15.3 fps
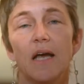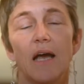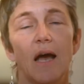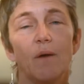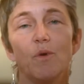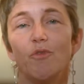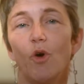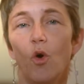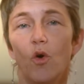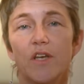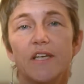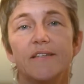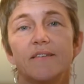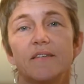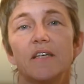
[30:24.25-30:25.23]
And we've already
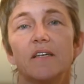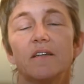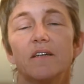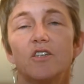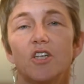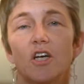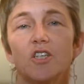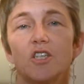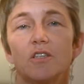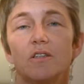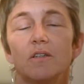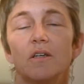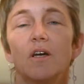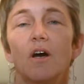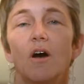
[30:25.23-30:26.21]
seen
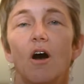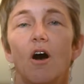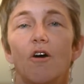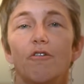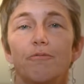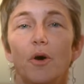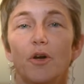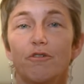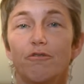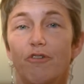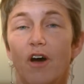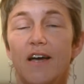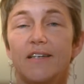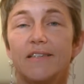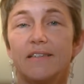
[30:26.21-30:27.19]
adjunction of
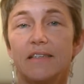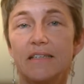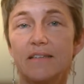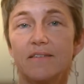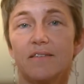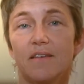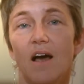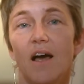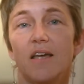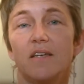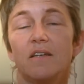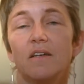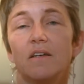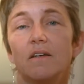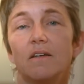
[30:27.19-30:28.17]
modifiers inside
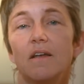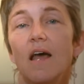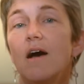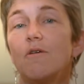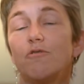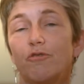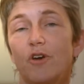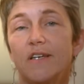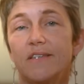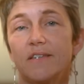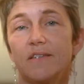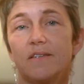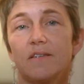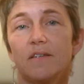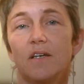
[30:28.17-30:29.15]
noun
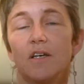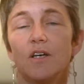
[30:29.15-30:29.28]
phrases.